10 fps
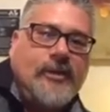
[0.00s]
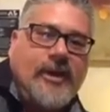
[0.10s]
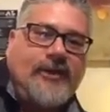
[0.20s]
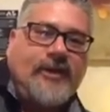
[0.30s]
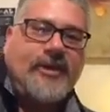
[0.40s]

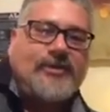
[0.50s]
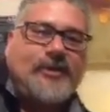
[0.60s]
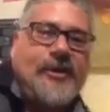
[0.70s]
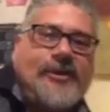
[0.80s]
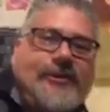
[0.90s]
Hey
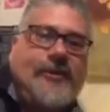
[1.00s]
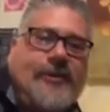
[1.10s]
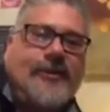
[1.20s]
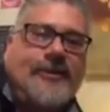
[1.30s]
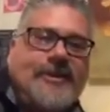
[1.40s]
Facebook,
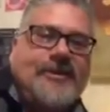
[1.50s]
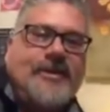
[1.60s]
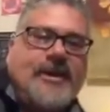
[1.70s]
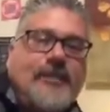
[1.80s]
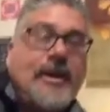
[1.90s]
this is
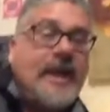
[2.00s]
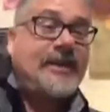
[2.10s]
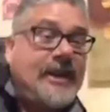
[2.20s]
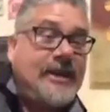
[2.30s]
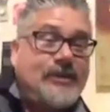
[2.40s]
my
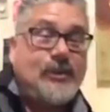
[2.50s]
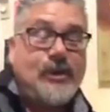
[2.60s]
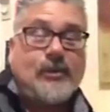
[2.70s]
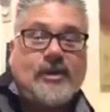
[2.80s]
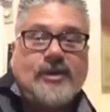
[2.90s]
day
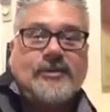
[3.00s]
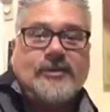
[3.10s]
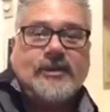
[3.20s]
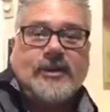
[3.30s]
21